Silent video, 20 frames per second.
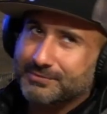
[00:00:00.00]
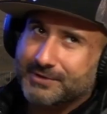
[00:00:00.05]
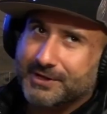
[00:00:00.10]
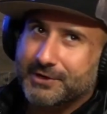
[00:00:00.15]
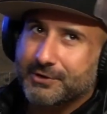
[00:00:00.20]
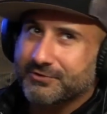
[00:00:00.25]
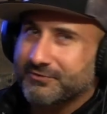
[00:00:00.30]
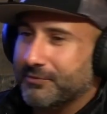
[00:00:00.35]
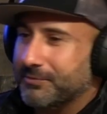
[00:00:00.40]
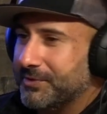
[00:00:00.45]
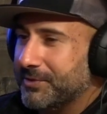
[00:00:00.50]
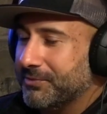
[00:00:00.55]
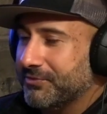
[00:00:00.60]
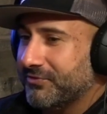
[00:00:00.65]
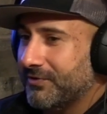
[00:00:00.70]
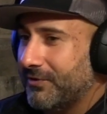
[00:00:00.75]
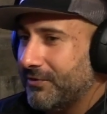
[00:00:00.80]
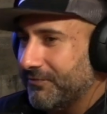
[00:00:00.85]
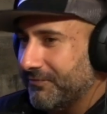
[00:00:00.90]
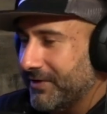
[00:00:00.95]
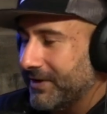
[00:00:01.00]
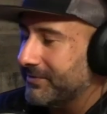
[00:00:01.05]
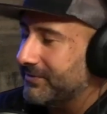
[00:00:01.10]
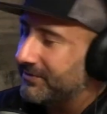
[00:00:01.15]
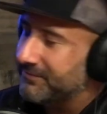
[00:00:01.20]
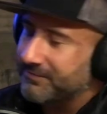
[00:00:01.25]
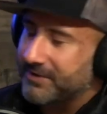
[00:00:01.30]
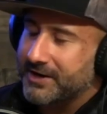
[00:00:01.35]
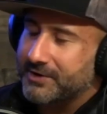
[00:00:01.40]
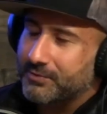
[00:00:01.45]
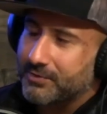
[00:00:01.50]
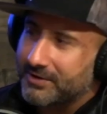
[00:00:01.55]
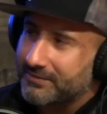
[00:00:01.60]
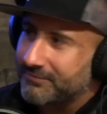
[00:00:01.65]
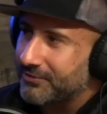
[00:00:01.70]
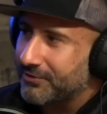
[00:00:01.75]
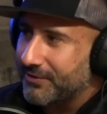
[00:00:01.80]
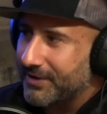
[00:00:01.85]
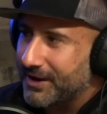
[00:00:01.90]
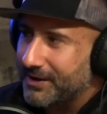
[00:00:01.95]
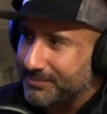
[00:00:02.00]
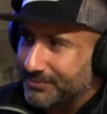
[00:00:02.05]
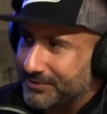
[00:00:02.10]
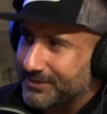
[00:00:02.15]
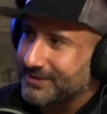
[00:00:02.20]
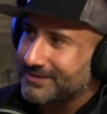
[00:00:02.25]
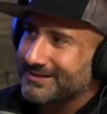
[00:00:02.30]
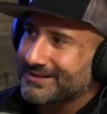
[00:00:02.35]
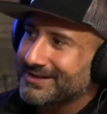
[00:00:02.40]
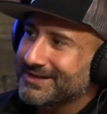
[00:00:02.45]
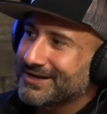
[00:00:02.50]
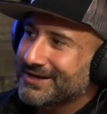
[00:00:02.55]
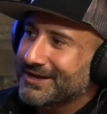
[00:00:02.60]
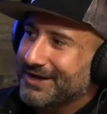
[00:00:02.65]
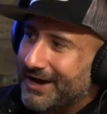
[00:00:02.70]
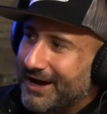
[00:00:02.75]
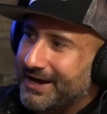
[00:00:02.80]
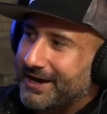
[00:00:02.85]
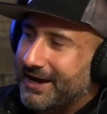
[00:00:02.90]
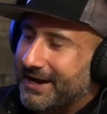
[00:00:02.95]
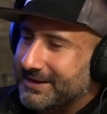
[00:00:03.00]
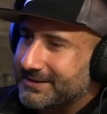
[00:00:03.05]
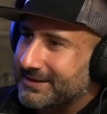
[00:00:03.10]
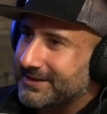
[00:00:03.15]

I know some people say you mm. find the divine wherever you're at, but I, I yeah.